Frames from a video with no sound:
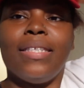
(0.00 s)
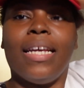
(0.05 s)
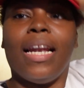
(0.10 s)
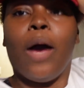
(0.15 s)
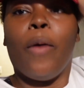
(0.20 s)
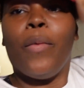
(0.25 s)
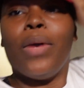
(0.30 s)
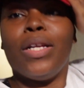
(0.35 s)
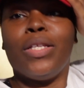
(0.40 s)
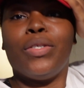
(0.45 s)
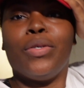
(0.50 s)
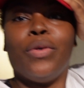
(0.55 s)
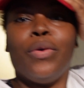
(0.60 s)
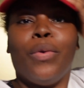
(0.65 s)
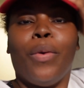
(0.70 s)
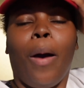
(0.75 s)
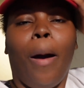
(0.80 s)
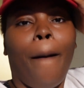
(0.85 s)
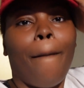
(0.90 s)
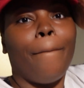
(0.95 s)
And I wanted to
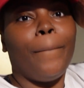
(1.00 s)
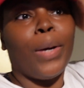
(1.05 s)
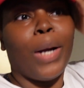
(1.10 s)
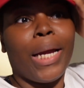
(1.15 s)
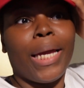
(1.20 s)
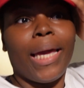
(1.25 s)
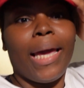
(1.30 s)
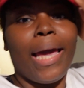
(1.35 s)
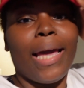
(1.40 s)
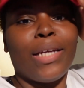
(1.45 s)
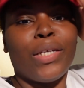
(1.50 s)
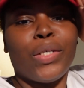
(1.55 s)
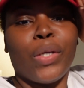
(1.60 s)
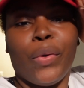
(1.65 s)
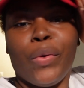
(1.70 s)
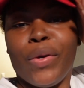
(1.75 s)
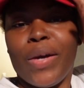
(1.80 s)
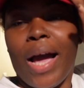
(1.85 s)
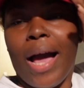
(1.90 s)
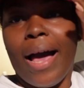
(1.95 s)
uh, bring it and show
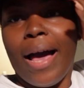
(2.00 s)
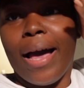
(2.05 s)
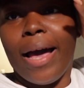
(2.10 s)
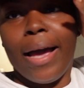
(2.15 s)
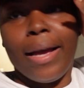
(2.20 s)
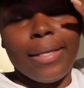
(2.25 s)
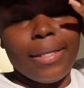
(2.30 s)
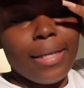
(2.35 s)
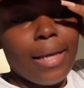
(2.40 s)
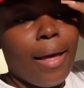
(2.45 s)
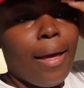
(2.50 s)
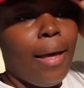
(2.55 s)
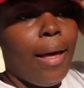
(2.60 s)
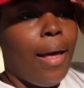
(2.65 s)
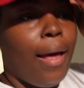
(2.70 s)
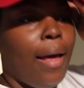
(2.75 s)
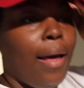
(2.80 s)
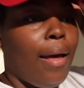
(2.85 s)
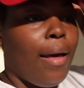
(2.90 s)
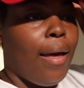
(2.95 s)
you
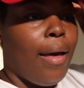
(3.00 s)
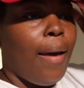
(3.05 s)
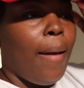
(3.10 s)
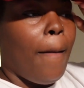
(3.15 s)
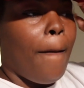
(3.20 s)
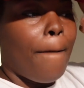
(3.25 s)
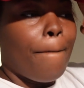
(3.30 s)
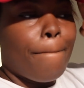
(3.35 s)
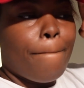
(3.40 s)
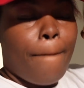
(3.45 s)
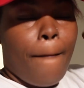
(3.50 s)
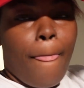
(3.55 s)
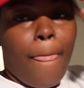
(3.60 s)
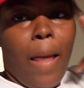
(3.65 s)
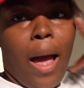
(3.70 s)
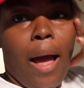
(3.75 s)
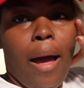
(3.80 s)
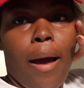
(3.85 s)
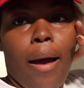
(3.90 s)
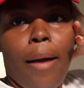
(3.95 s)
guys
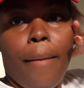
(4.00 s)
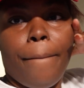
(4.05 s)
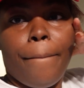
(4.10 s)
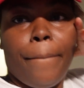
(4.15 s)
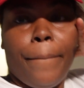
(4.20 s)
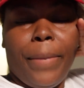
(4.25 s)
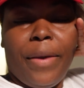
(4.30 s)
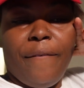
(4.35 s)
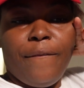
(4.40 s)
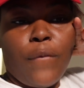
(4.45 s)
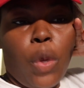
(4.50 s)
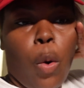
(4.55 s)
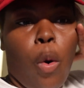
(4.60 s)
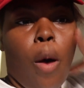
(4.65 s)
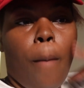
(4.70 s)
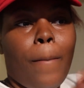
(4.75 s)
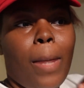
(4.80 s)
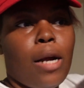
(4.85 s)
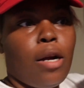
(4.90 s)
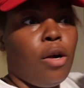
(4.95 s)
um, before
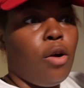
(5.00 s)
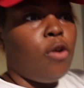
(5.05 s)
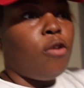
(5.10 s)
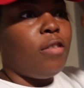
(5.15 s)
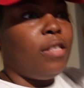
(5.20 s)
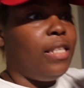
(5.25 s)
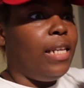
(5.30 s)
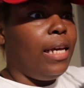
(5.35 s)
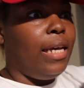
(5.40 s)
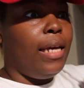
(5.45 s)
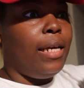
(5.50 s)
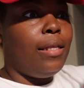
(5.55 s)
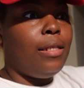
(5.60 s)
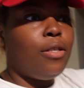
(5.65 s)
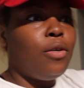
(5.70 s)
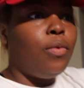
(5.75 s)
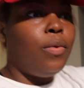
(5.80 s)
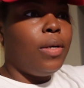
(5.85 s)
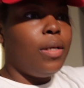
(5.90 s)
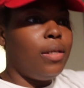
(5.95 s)
my girls dig
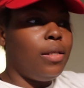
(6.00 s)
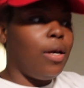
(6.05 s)
into it.